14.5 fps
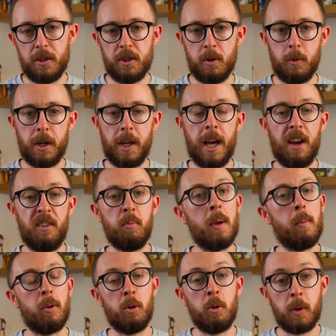so we're going to have
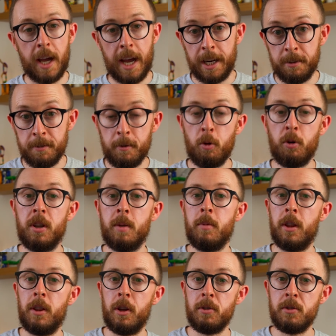people who can afford them
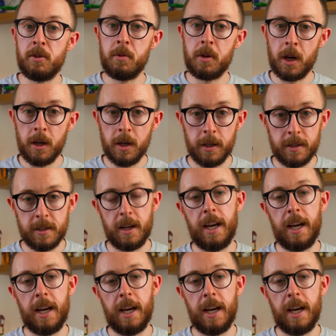and those who can't.